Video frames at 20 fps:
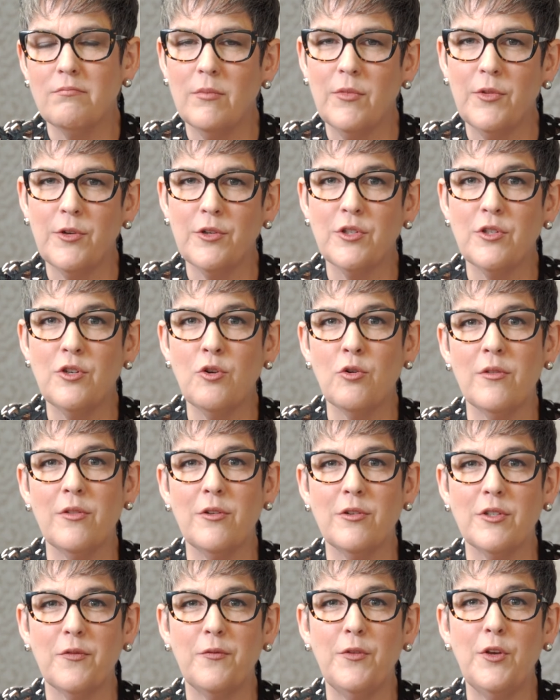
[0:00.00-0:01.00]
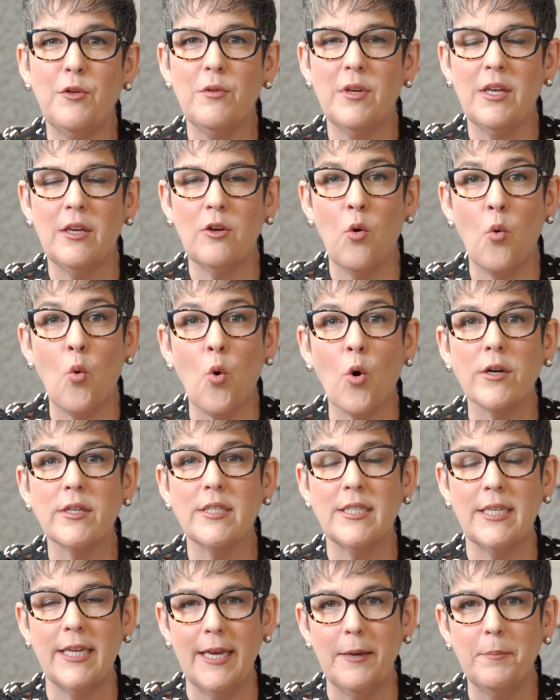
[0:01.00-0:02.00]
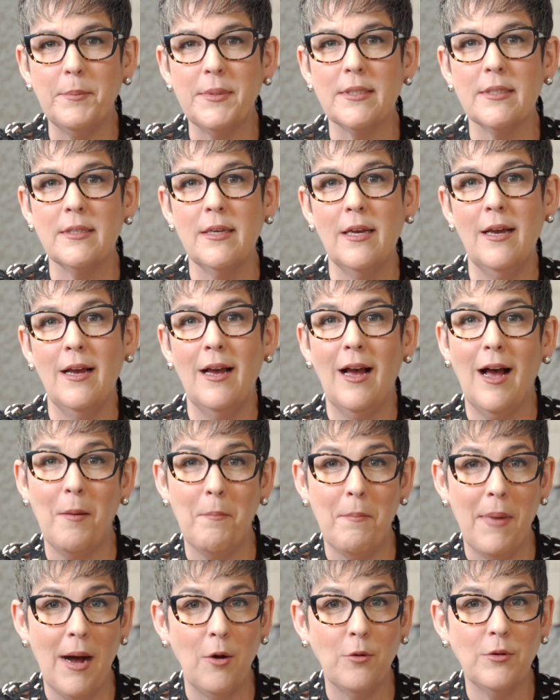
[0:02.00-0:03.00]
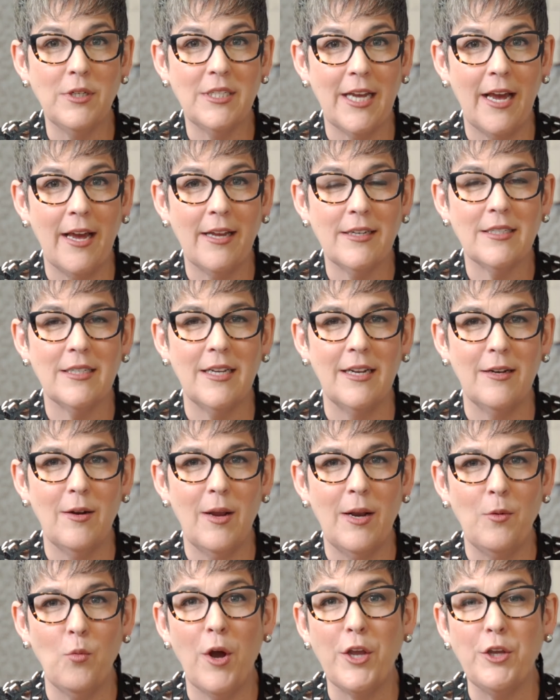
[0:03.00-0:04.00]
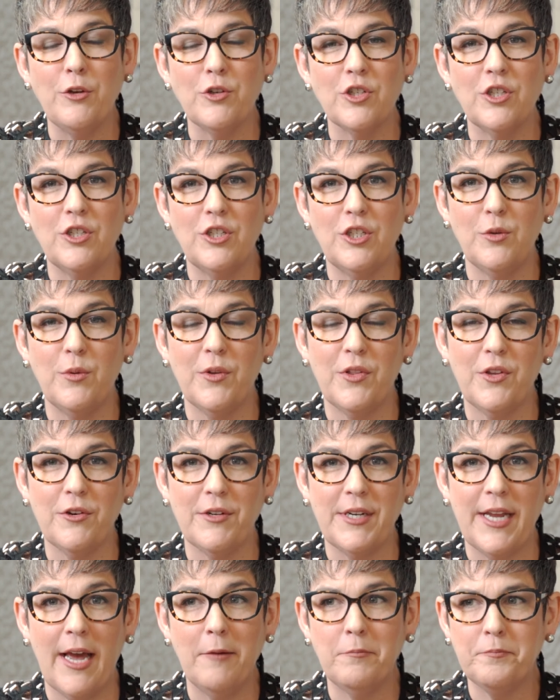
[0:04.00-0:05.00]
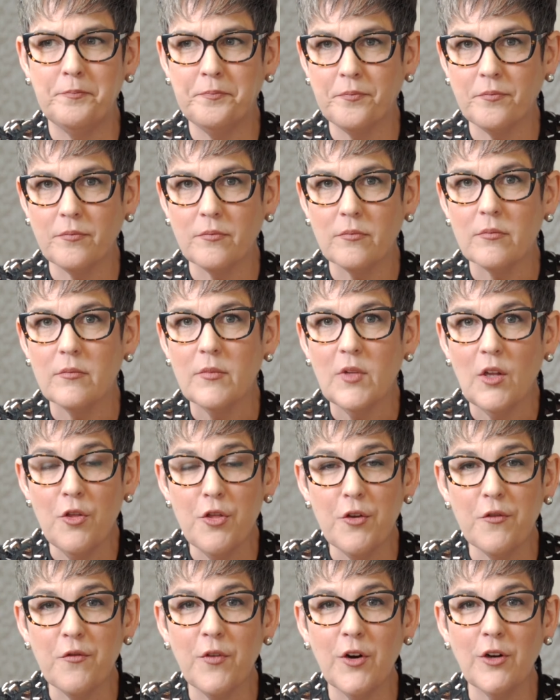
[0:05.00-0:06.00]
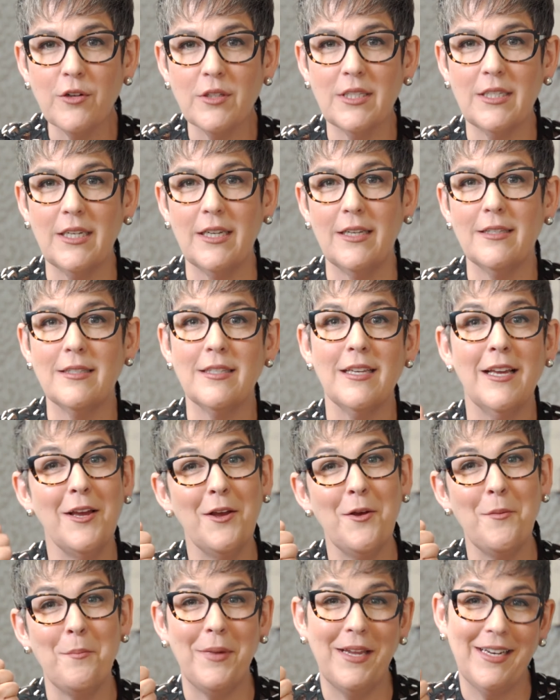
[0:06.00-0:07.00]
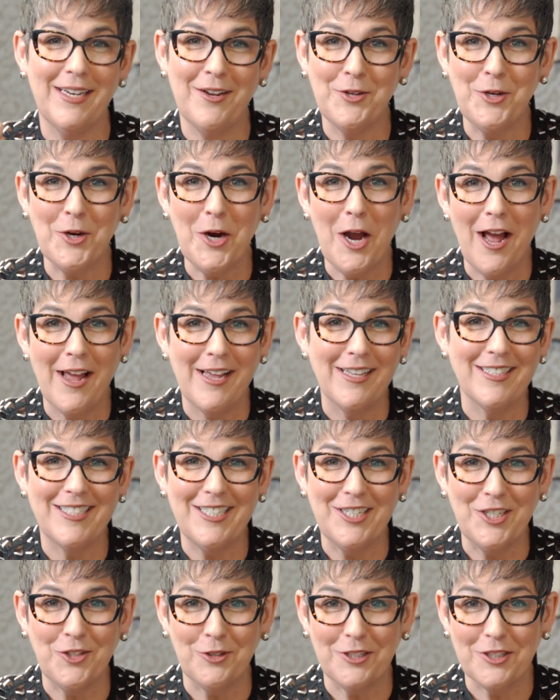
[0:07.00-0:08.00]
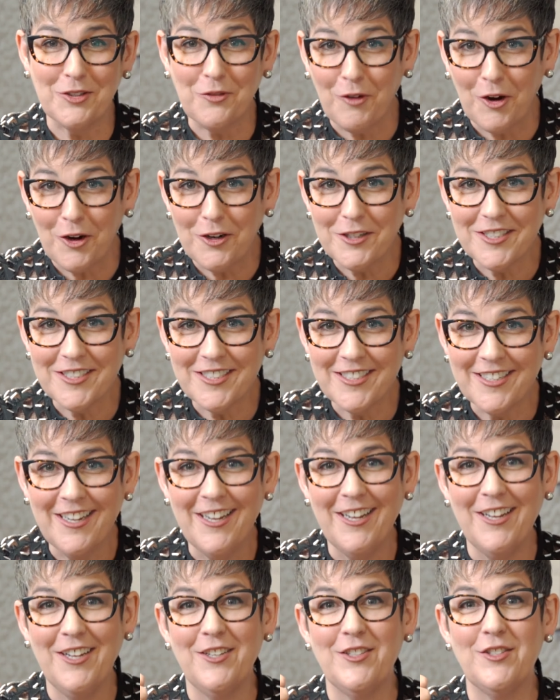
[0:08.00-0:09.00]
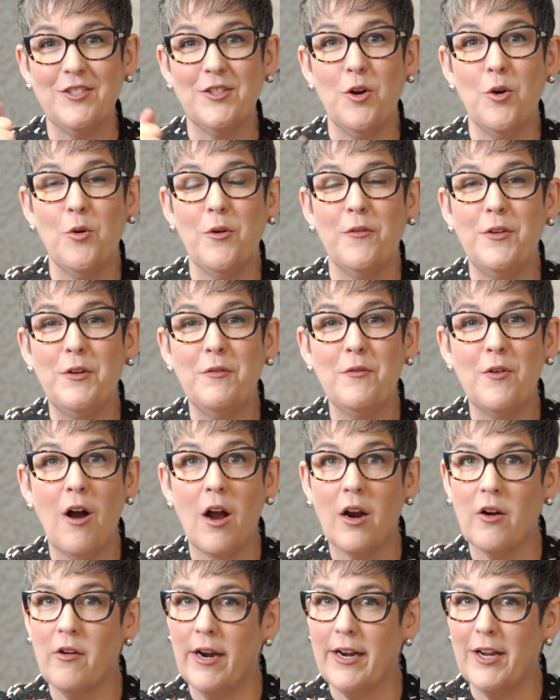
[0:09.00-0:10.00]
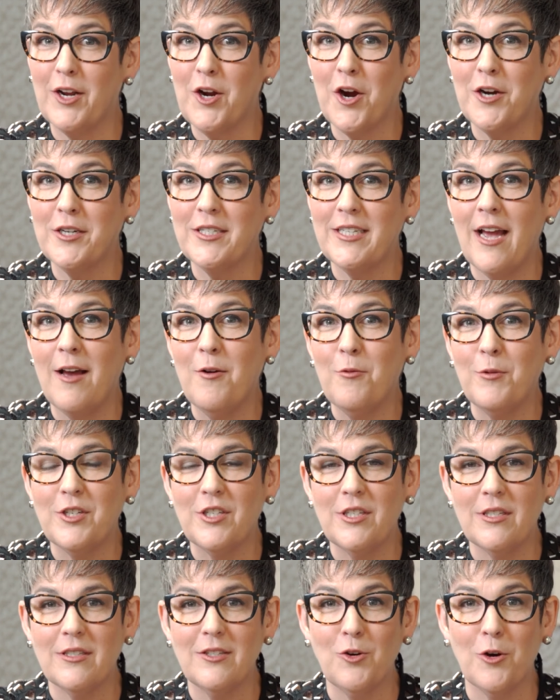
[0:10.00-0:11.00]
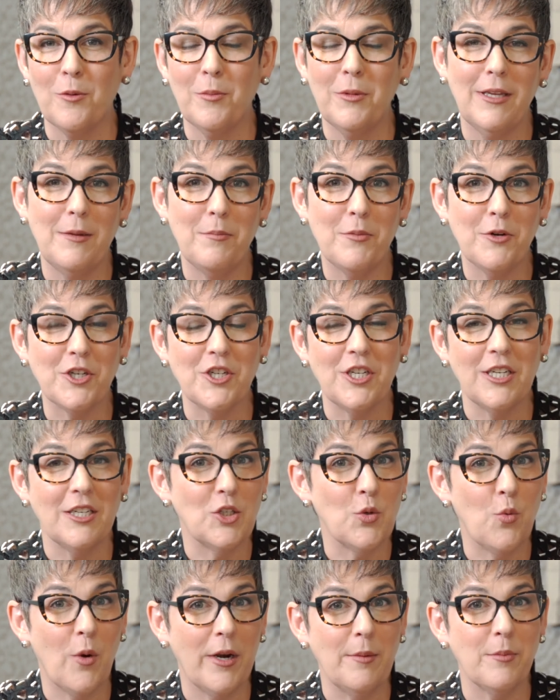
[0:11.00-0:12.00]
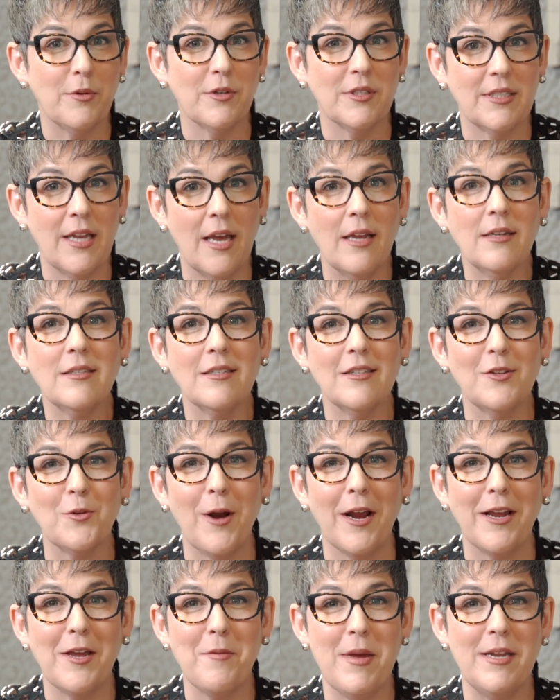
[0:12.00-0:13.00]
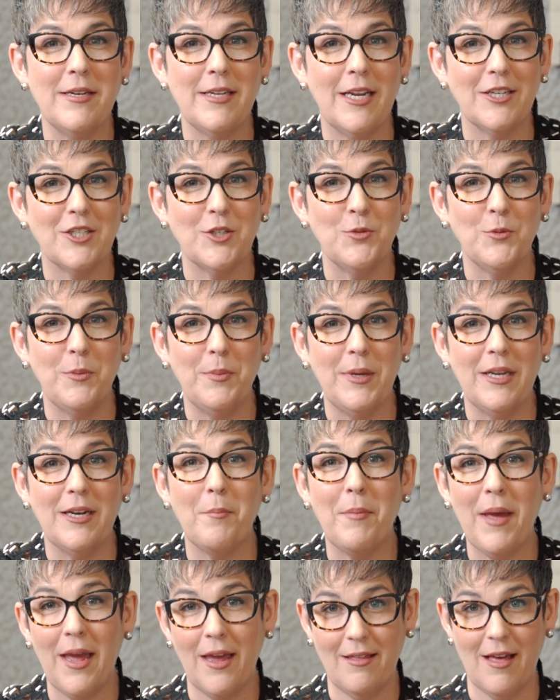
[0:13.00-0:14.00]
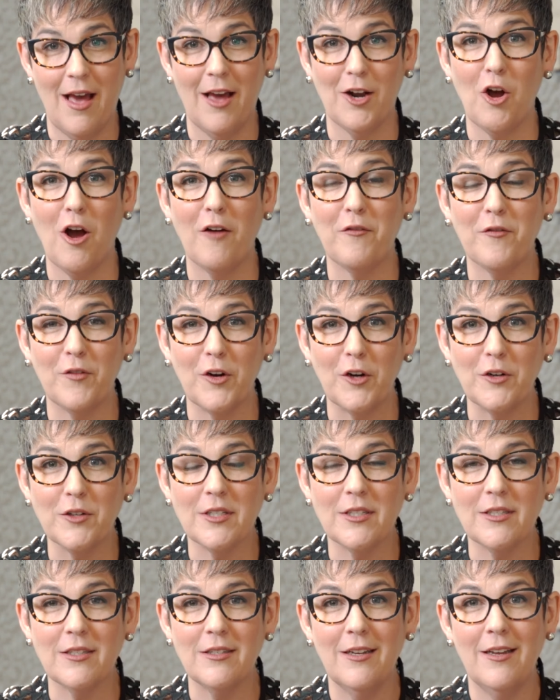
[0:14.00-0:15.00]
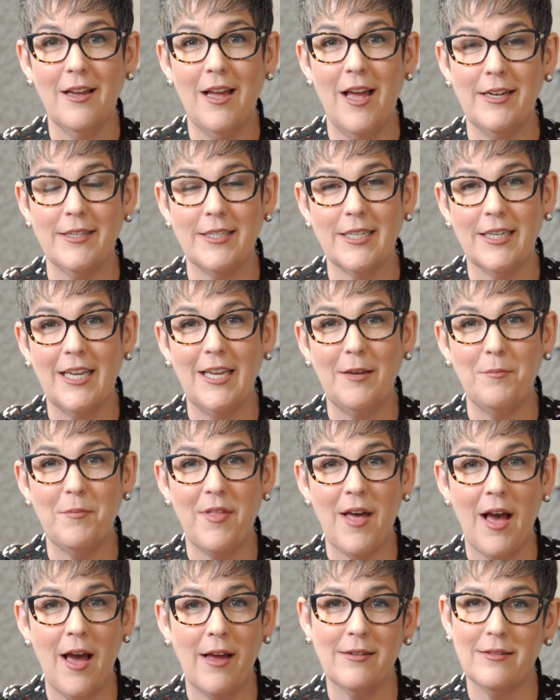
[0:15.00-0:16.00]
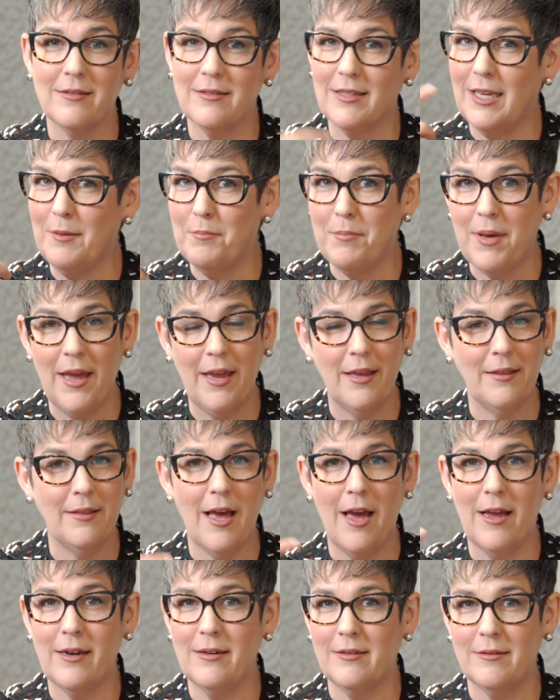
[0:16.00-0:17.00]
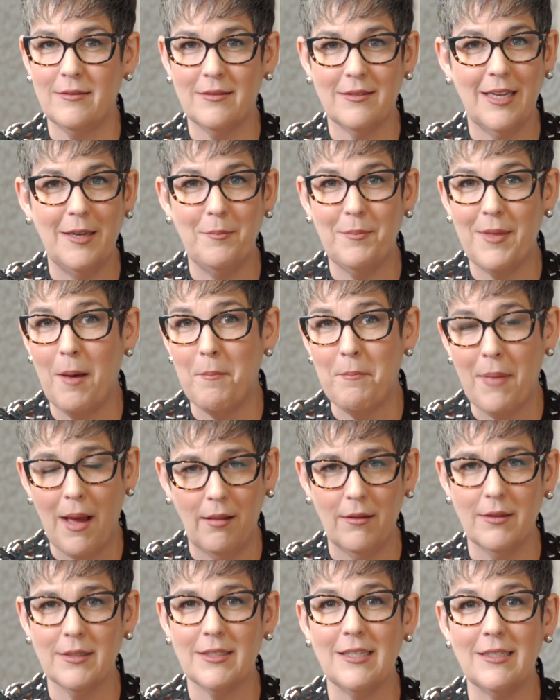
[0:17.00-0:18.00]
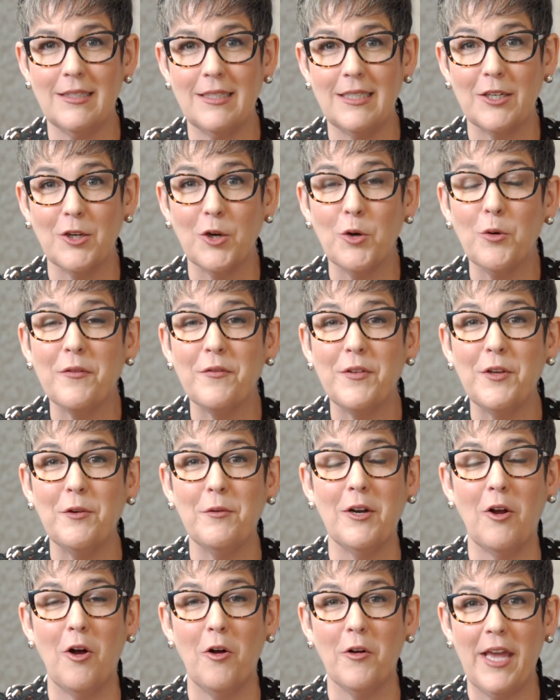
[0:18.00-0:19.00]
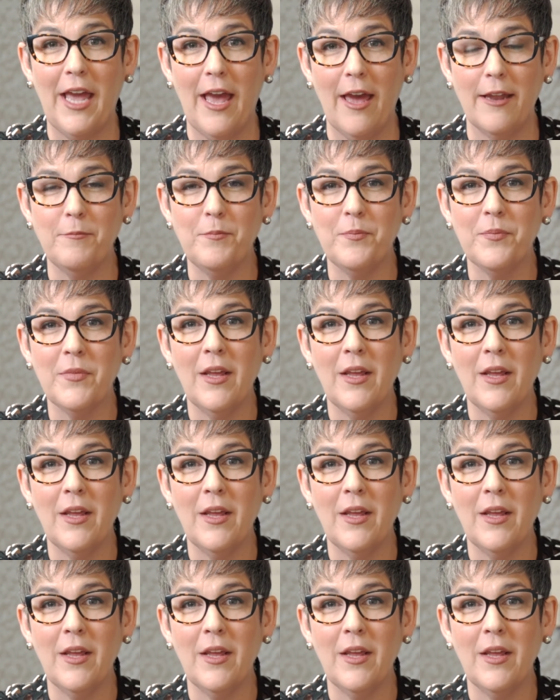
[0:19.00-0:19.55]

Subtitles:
there's a few core tips about debt and what you should do with your debt. The first is pay down your highest interest first. So if you've got credit card debt, which is normally pushing 20%, the recommendation would be to pay that off first and to keep that and keep paying that and keep that balance at zero if you at all can.